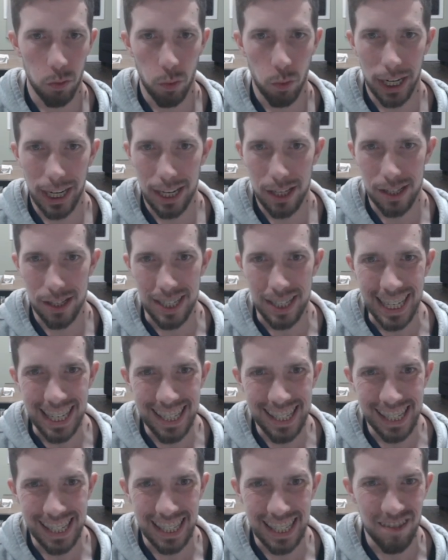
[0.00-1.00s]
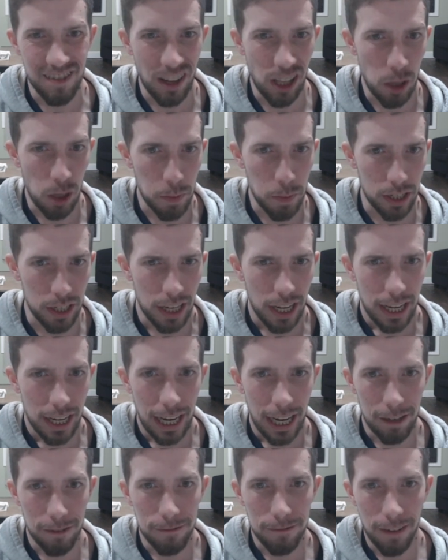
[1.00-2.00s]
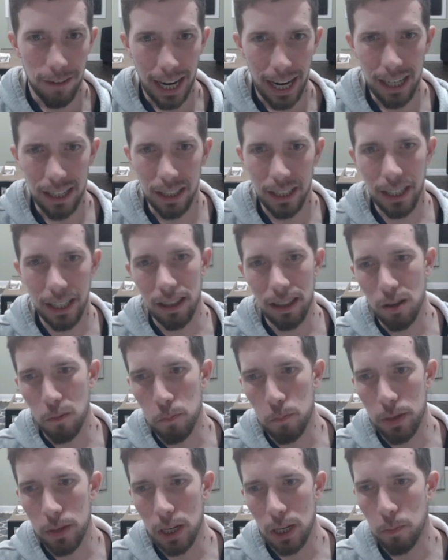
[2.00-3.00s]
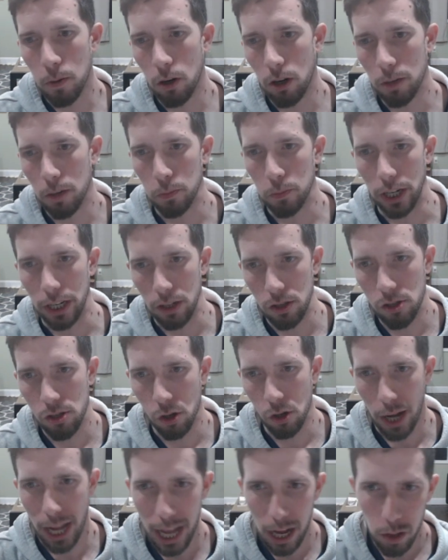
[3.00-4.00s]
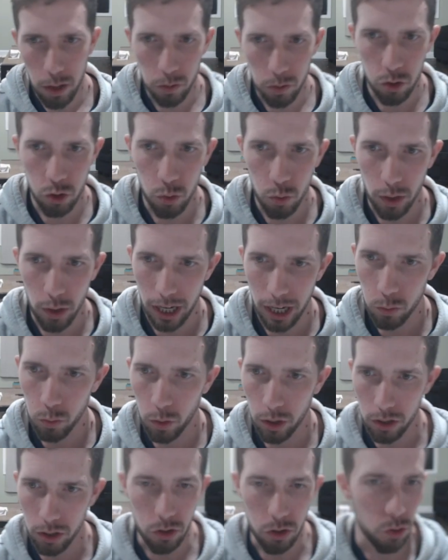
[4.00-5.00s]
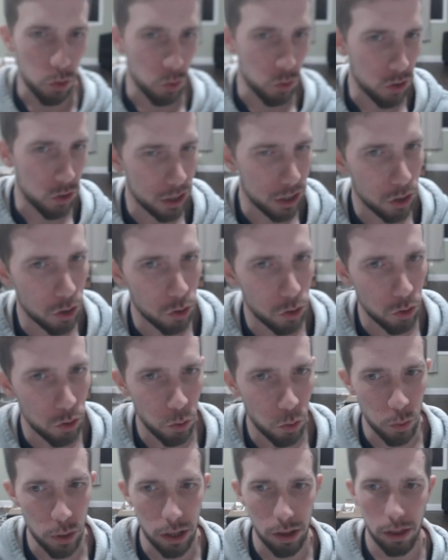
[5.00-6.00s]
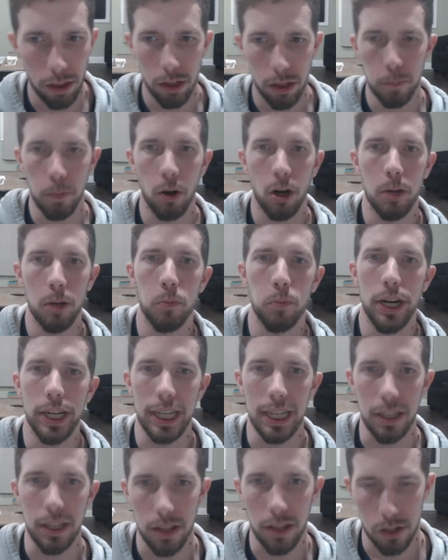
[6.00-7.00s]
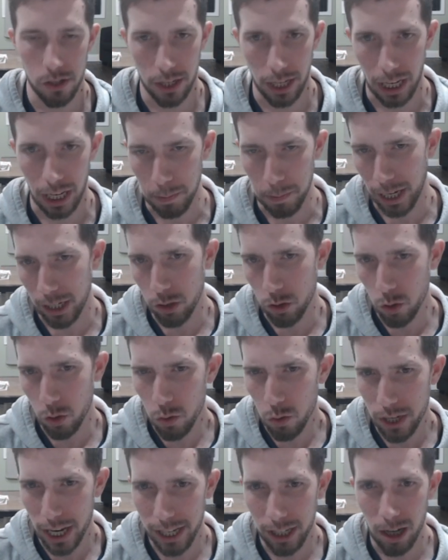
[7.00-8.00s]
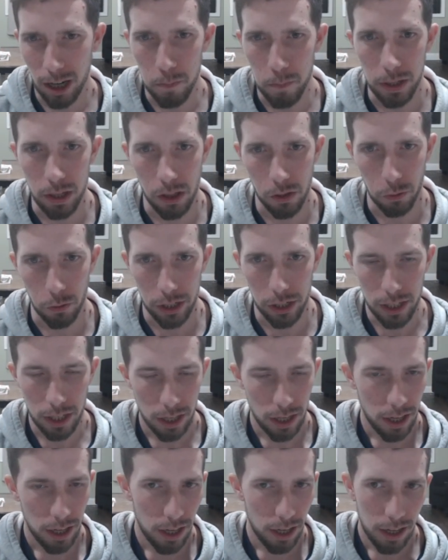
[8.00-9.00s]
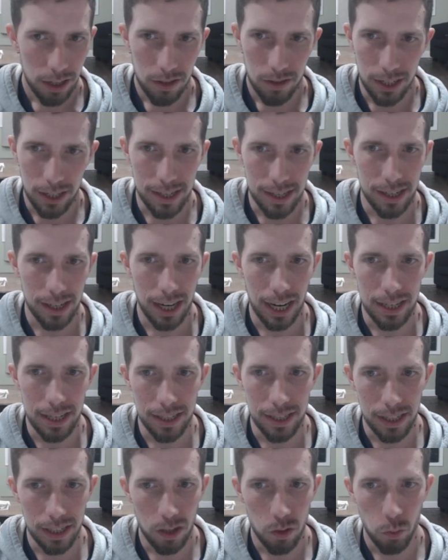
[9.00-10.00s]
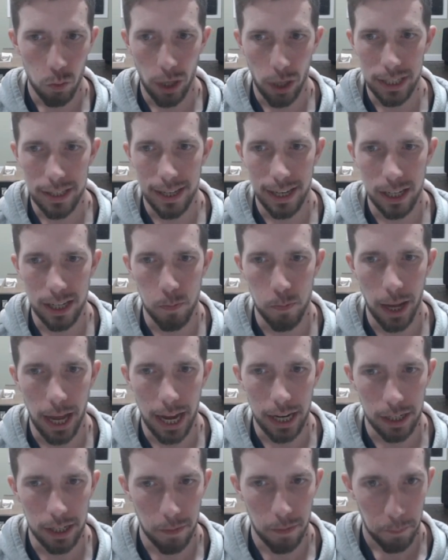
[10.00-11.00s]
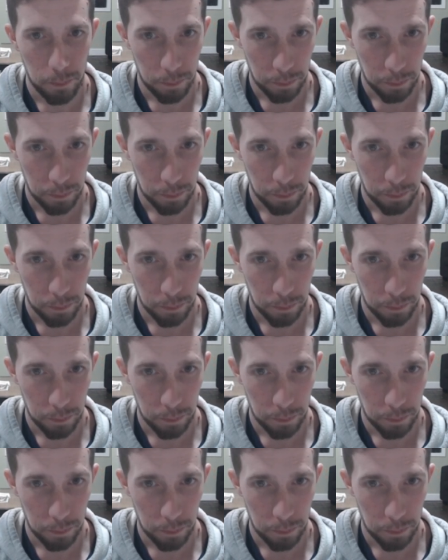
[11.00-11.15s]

White has decent development. And finally, the big pawn break. So how do I want to deal with the pawn break in this game? I do take on b3. Decent idea. White takes back.